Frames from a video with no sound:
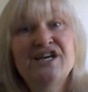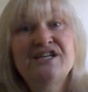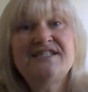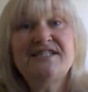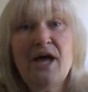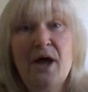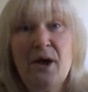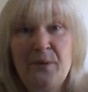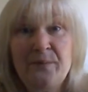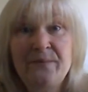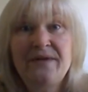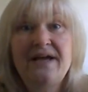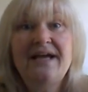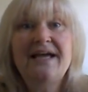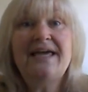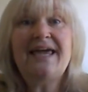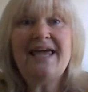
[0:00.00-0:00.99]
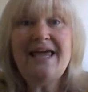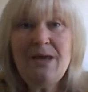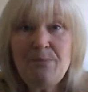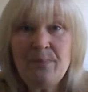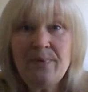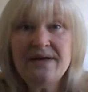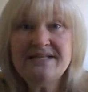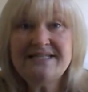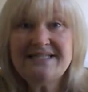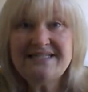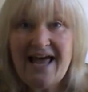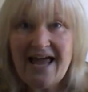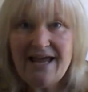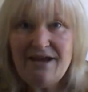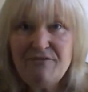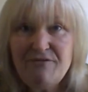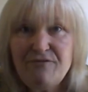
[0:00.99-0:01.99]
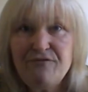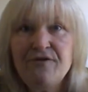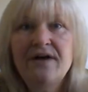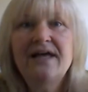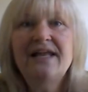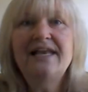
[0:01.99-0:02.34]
So keep safe,